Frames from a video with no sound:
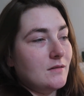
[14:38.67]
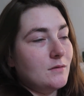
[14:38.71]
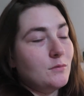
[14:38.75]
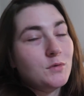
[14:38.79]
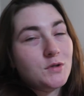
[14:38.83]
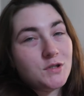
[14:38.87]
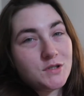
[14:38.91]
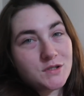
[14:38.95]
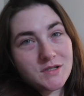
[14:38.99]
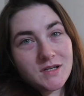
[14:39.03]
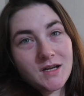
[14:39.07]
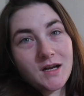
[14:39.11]

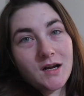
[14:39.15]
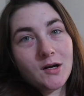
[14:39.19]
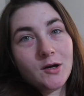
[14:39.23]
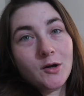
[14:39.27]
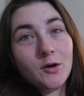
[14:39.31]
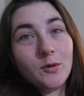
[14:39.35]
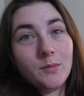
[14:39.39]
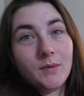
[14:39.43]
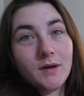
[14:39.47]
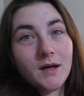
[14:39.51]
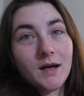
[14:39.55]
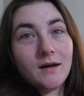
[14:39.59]
we just got
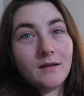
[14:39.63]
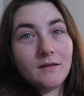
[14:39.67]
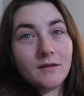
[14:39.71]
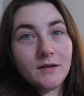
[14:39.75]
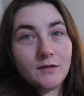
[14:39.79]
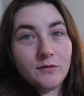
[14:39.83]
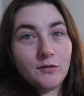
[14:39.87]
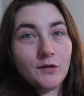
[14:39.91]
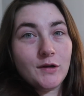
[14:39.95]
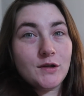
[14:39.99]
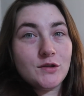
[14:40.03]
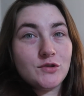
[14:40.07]
home and
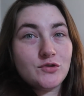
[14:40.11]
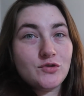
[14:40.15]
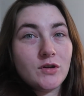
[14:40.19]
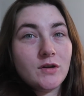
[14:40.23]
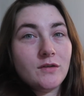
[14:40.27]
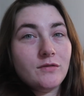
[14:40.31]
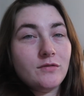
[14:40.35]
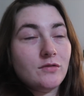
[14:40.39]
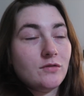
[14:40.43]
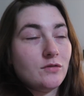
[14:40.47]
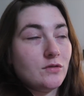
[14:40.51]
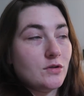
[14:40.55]
Ollie ran
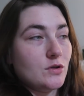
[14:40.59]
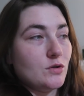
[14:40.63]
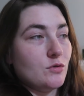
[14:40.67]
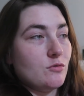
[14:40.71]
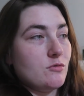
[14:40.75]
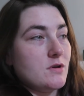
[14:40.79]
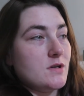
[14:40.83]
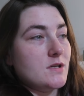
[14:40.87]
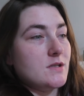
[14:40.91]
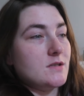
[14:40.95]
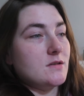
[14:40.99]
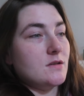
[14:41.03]
straight for the
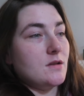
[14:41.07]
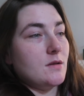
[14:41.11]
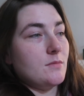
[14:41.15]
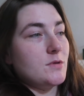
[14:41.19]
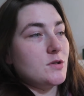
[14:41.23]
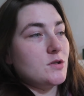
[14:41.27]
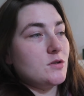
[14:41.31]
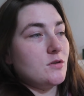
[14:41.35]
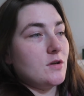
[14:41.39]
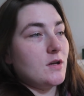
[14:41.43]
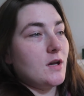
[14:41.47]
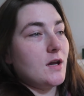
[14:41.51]
toys. So let
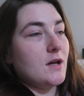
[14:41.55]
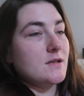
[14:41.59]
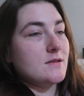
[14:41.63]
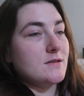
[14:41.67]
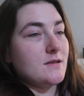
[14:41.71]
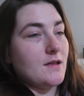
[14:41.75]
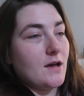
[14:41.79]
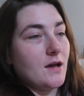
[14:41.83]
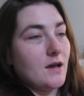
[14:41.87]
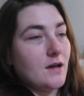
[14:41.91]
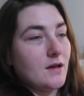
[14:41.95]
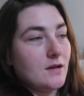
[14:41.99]
me show you guys
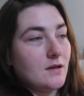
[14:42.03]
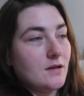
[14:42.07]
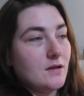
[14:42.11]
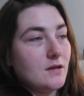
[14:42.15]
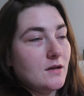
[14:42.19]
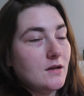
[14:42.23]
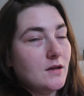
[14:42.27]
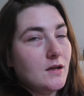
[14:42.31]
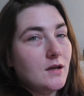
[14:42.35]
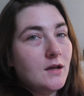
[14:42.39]
that.